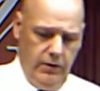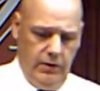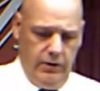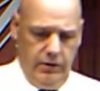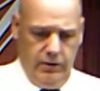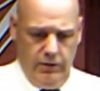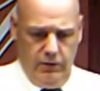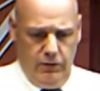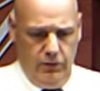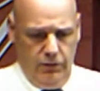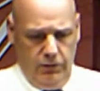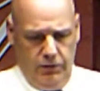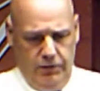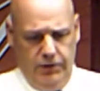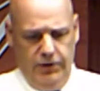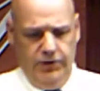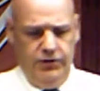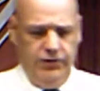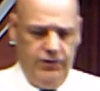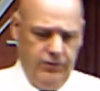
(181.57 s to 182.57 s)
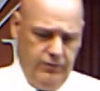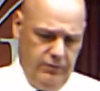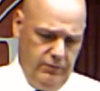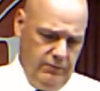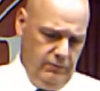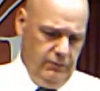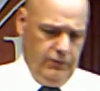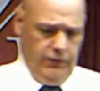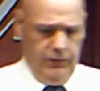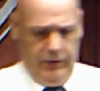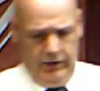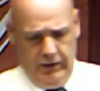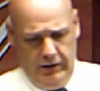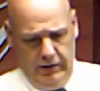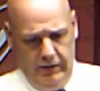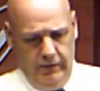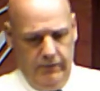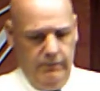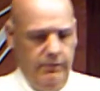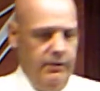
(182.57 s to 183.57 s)
you know, this was
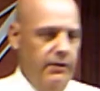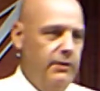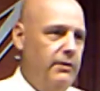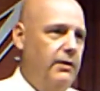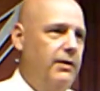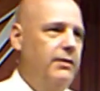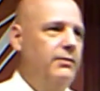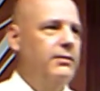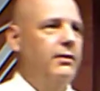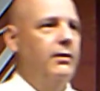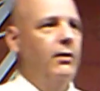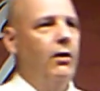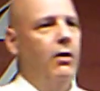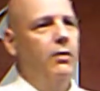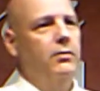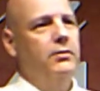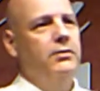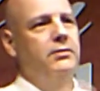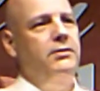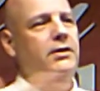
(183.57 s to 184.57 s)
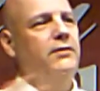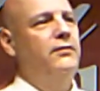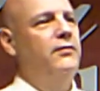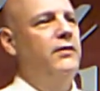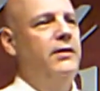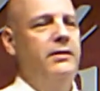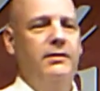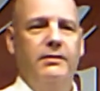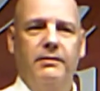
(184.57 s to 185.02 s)
that, you know, and all the different,